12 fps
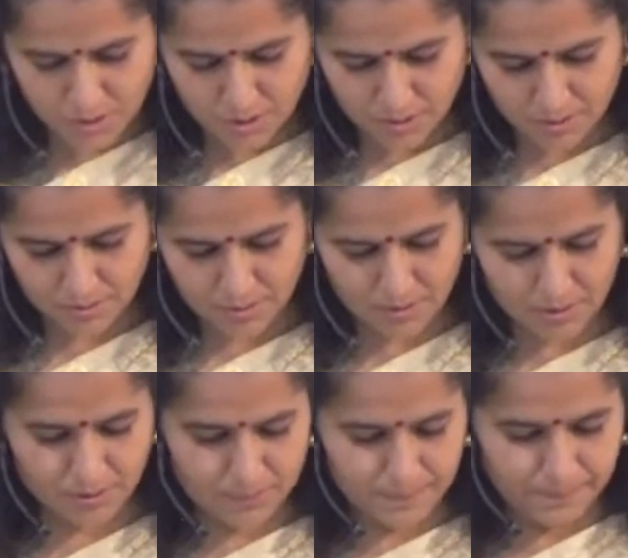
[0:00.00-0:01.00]

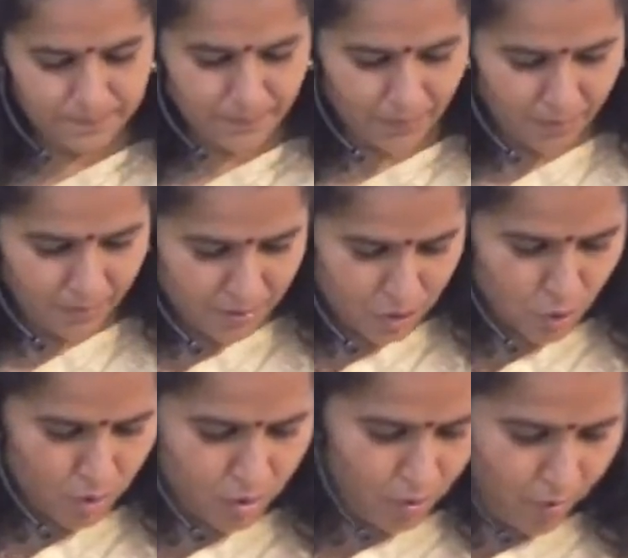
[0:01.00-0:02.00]
the
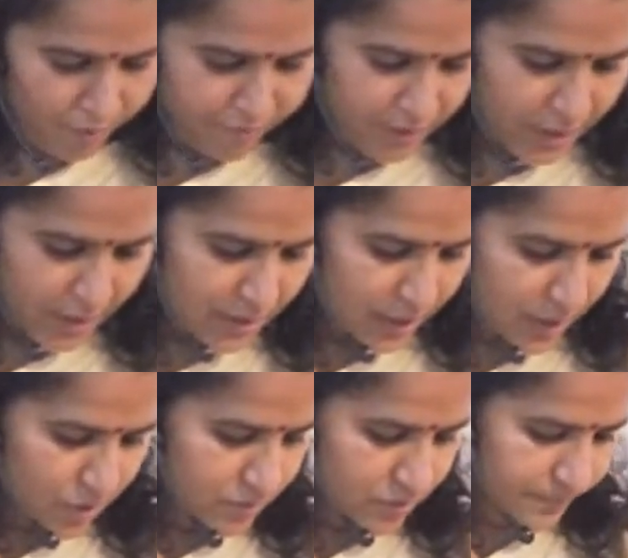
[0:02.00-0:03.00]
shloka of the Gita,
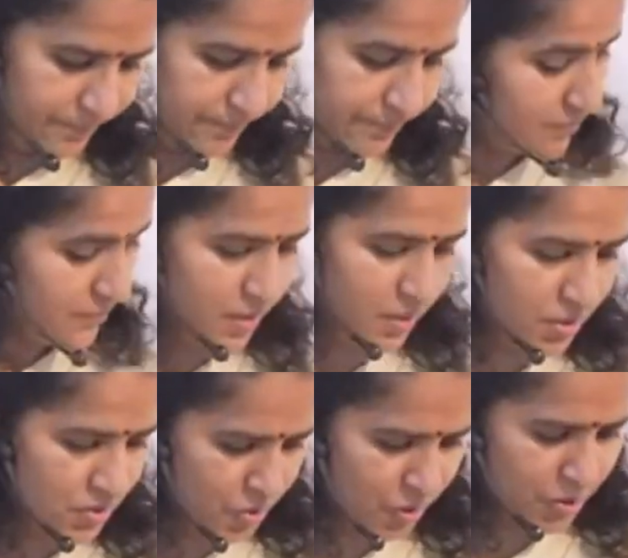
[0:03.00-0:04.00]
no?
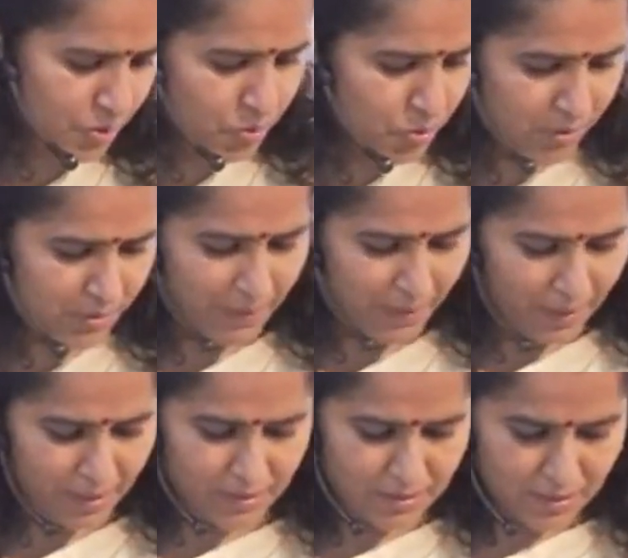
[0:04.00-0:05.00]
Sorry, I don't know it by
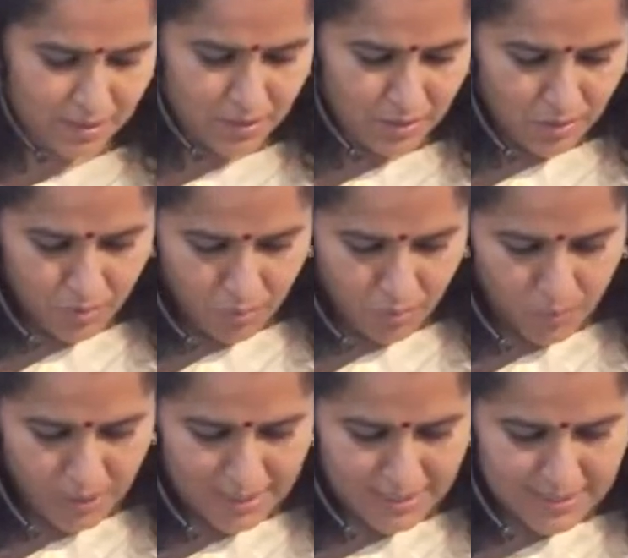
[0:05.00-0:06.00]
heart, where
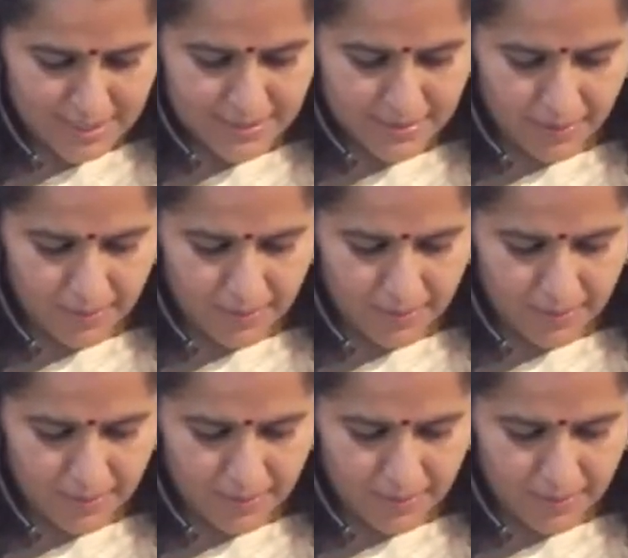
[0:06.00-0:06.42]
he says,